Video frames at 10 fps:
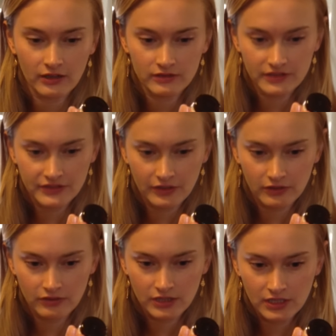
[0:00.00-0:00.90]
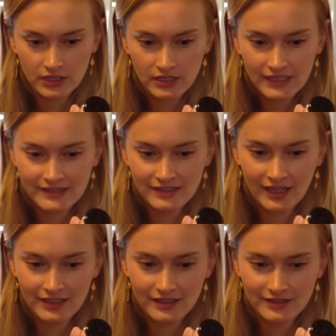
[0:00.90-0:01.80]
out. So it's
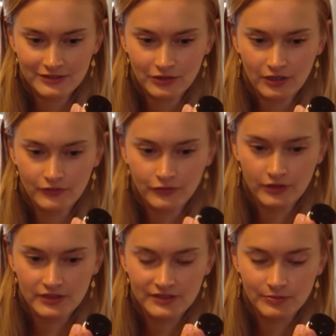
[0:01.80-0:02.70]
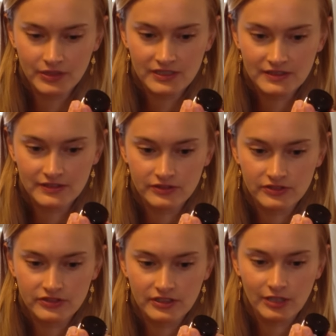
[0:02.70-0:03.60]
not a strong force, but it's easier
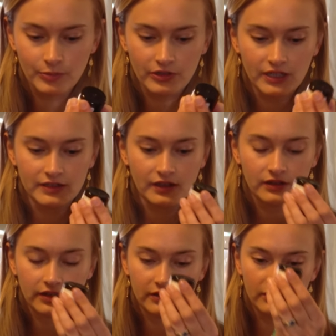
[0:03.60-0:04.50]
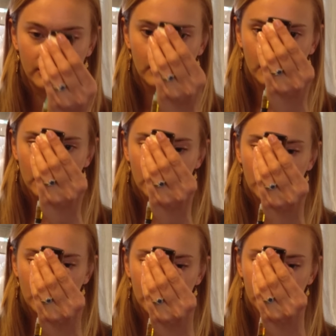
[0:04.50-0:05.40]
just to keep your hands on there.
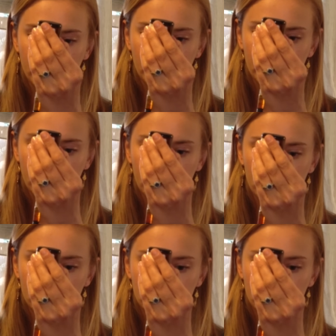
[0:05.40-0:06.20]
And then you'll pull out